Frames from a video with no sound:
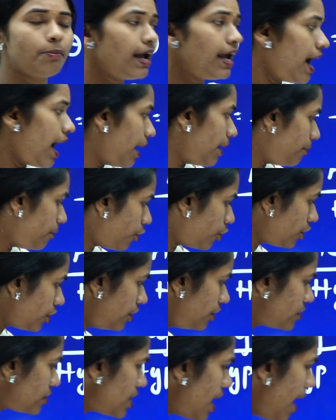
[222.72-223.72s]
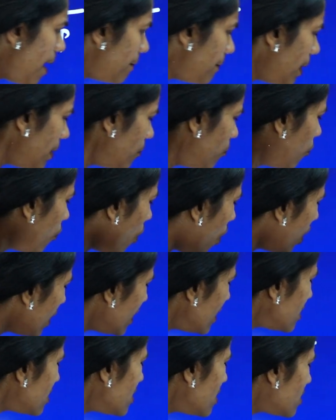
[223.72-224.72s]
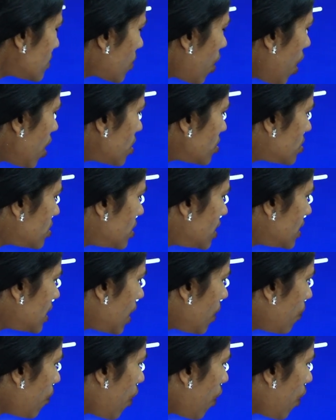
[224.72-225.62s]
by hypotenuse. Ma'am, what is this cos theta?